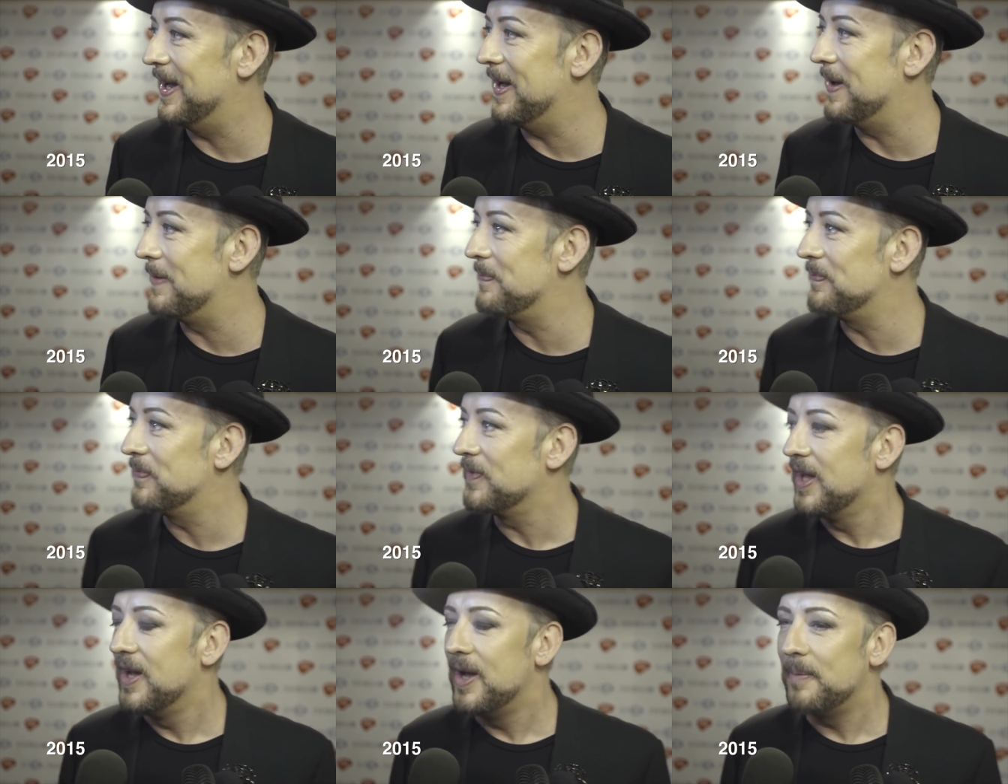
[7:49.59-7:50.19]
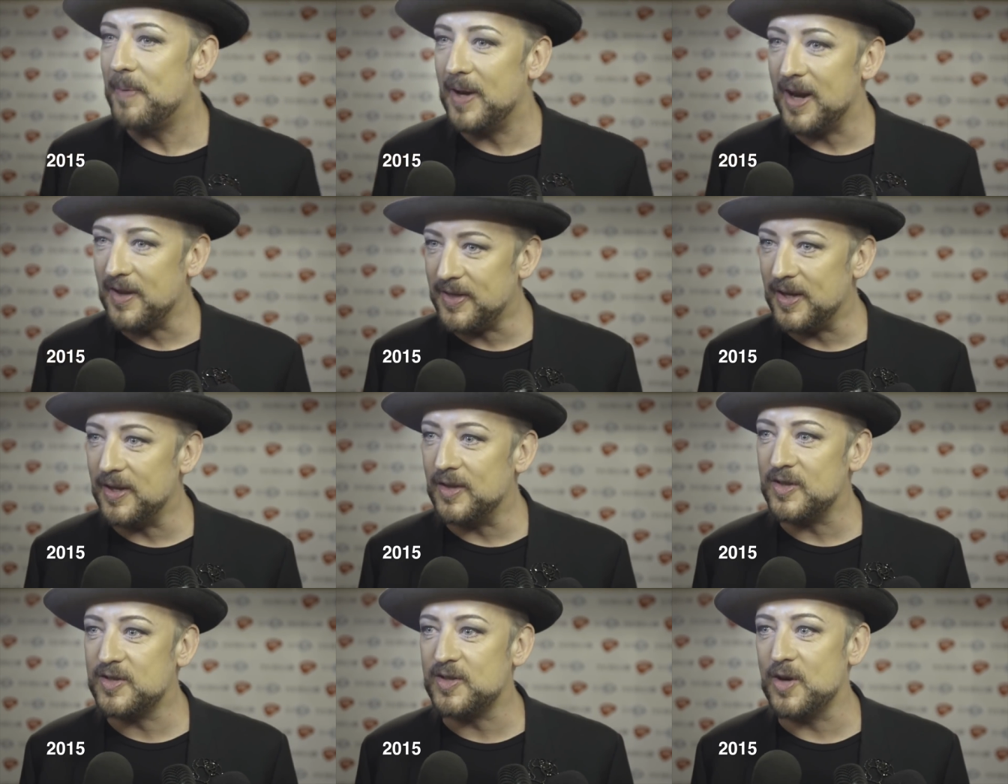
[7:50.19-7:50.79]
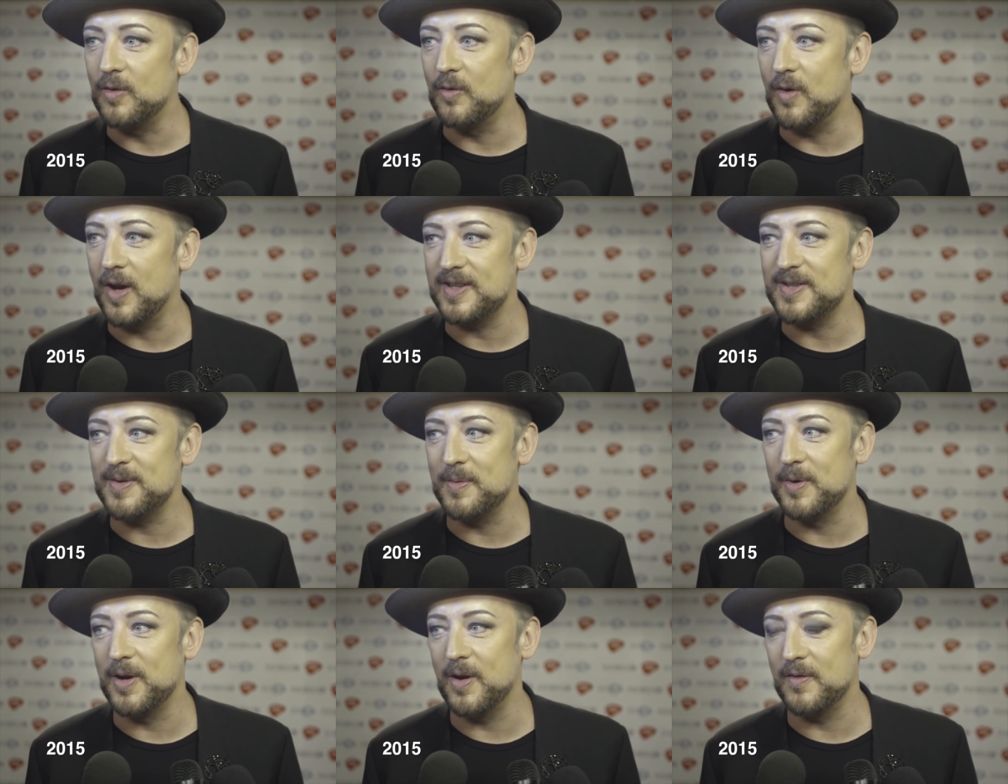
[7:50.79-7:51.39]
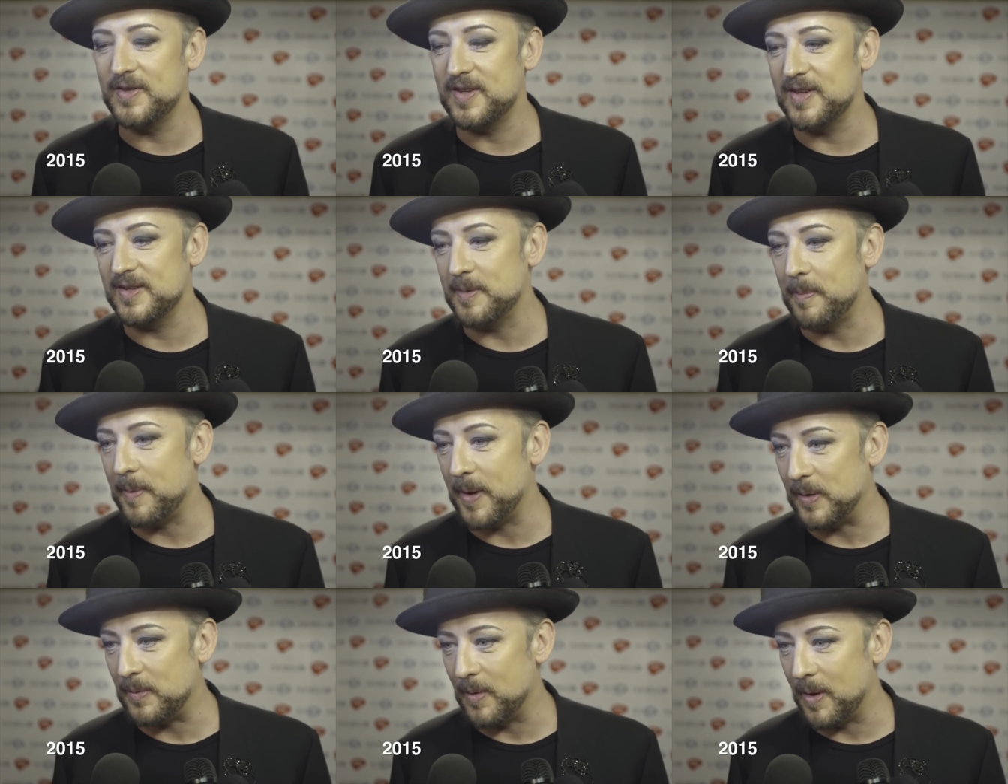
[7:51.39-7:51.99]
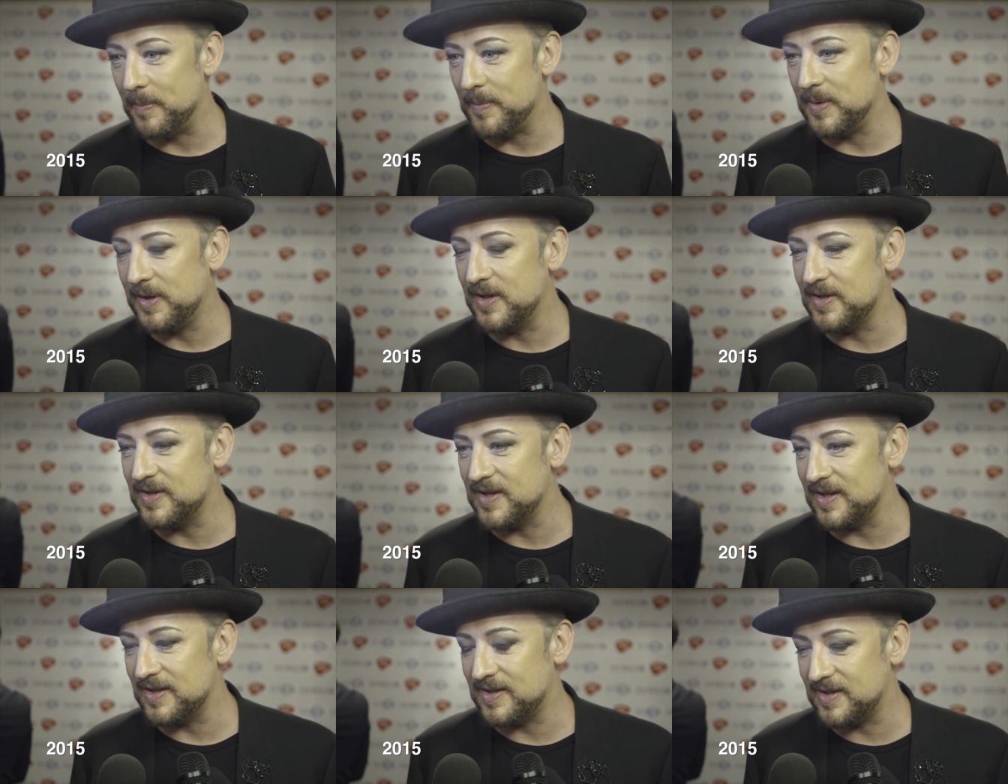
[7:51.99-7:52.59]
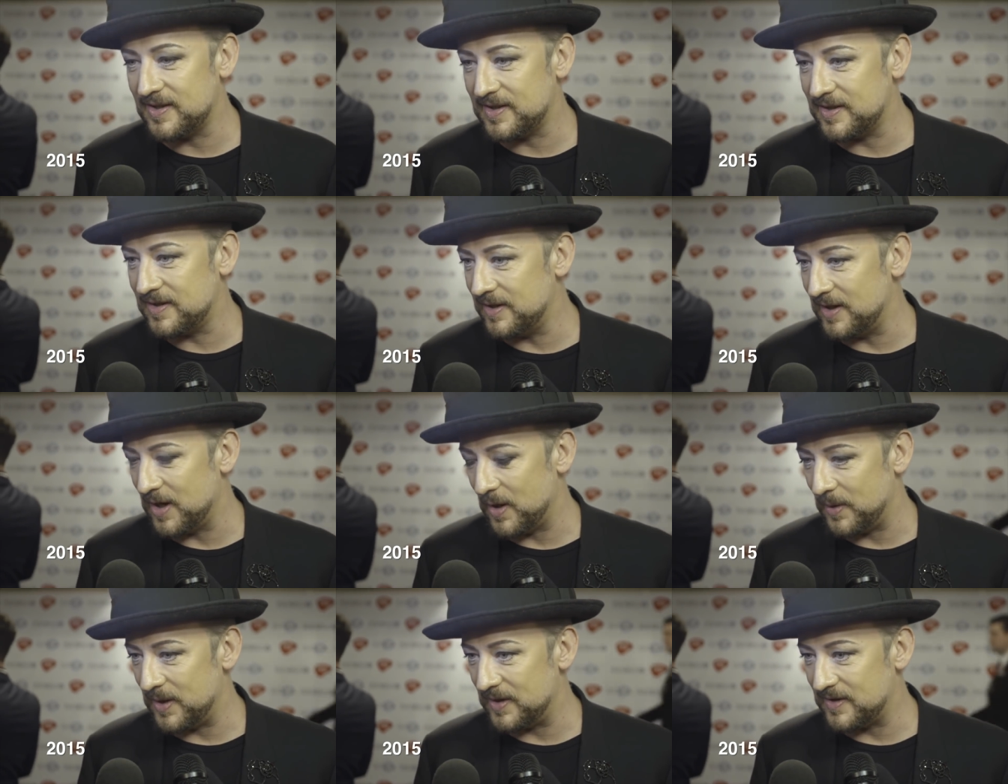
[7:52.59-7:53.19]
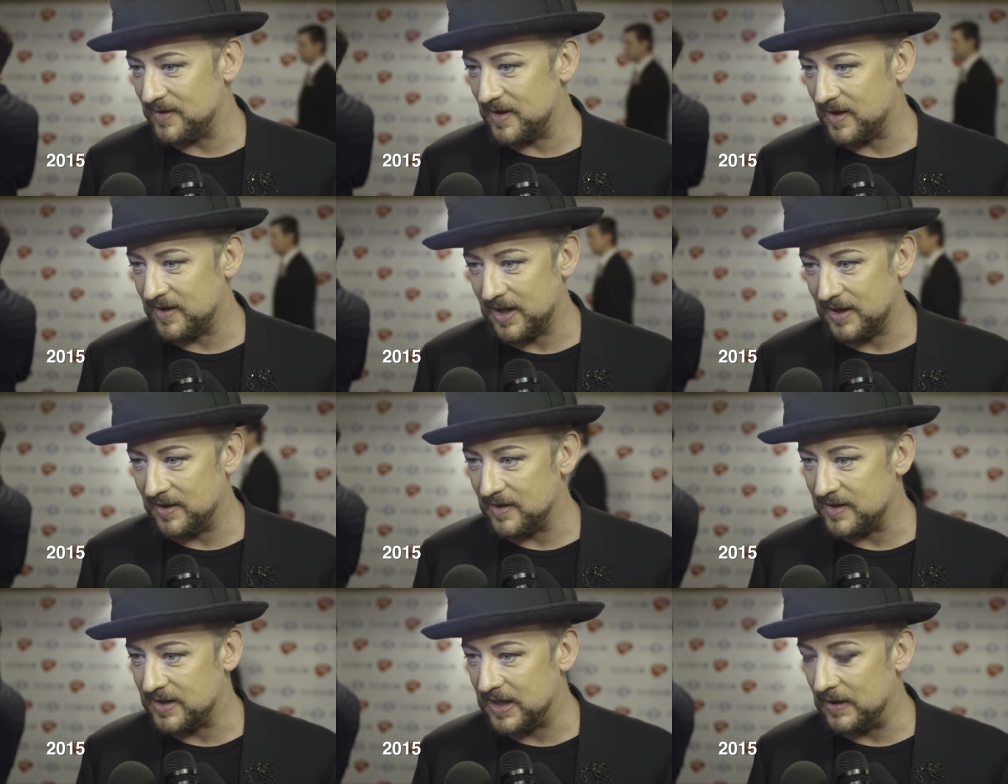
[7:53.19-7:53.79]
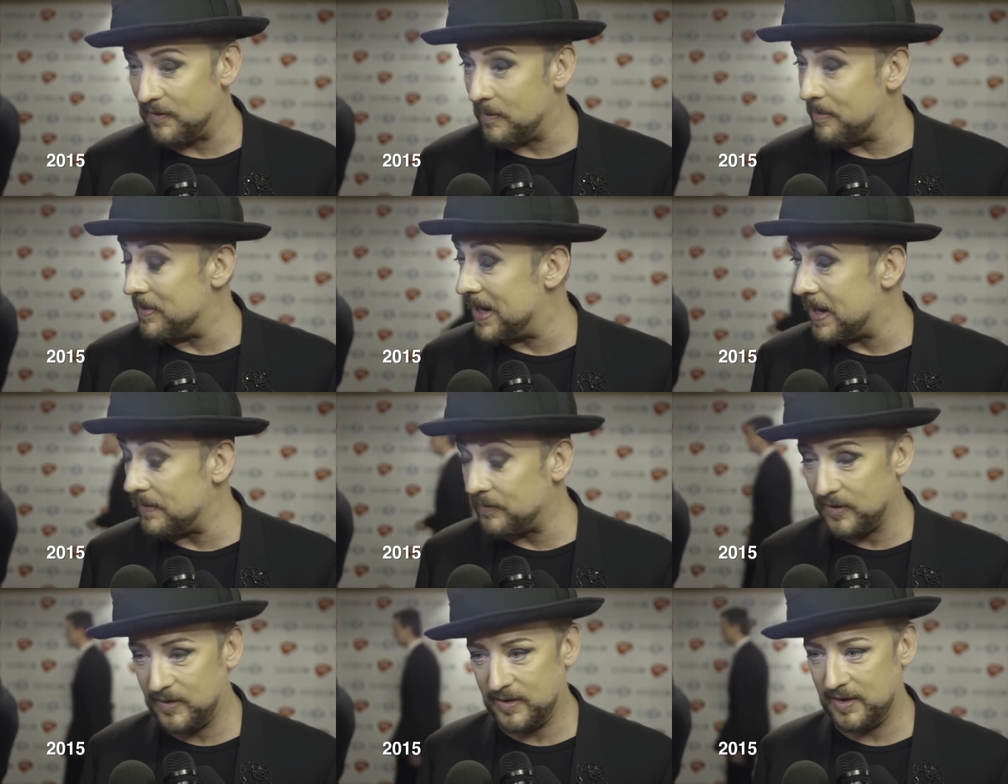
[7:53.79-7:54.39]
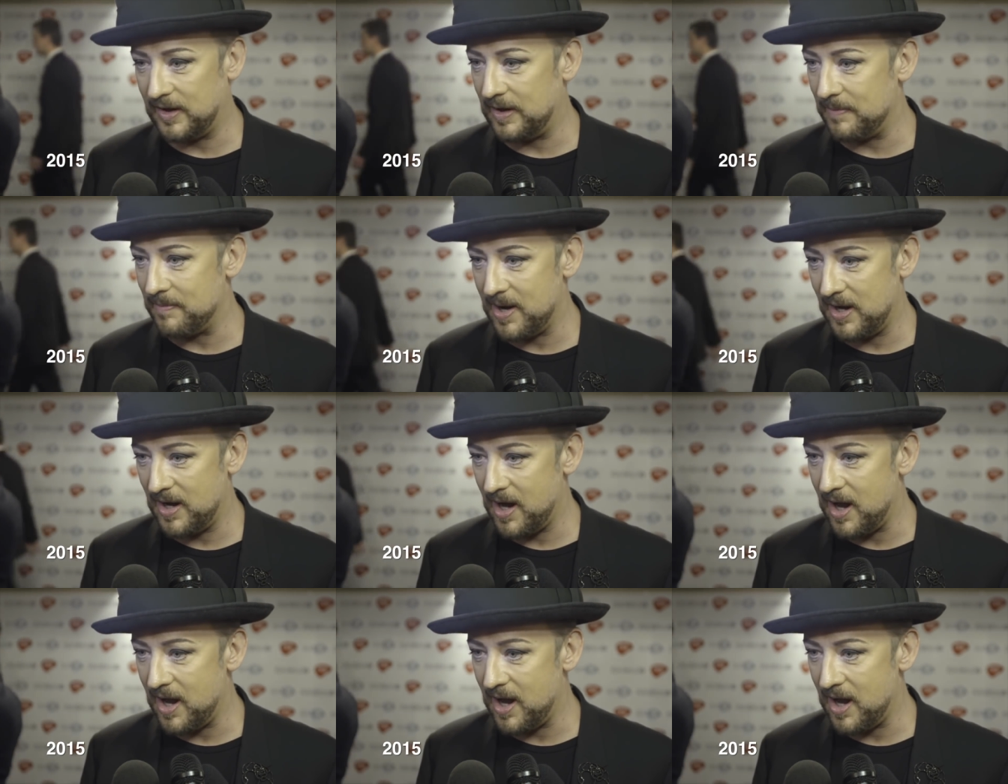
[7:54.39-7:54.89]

Um, but I think the songwriting one obviously is a big one because it's, you know, it's the thing that's given me everything in my